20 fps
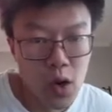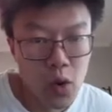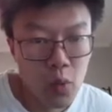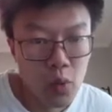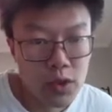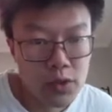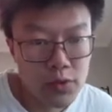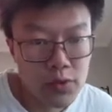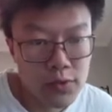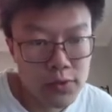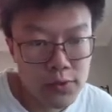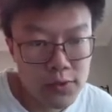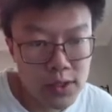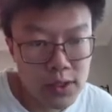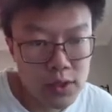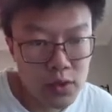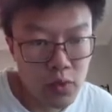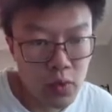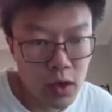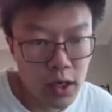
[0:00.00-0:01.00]
Once we
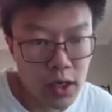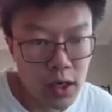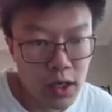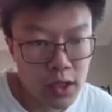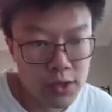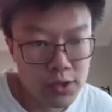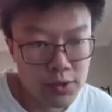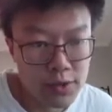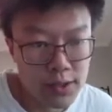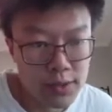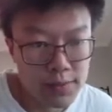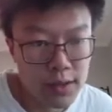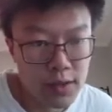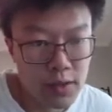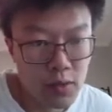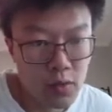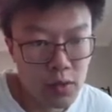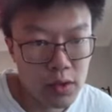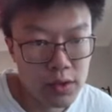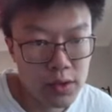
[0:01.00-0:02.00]
reach 100,
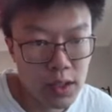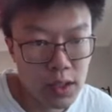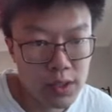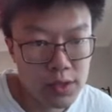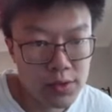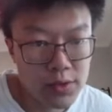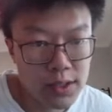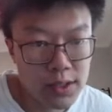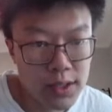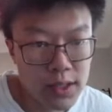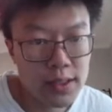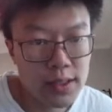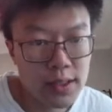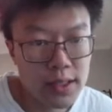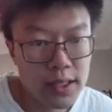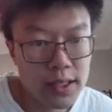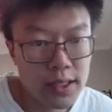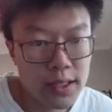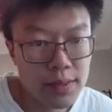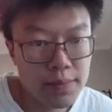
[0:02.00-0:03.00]

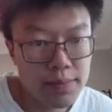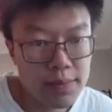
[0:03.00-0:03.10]
the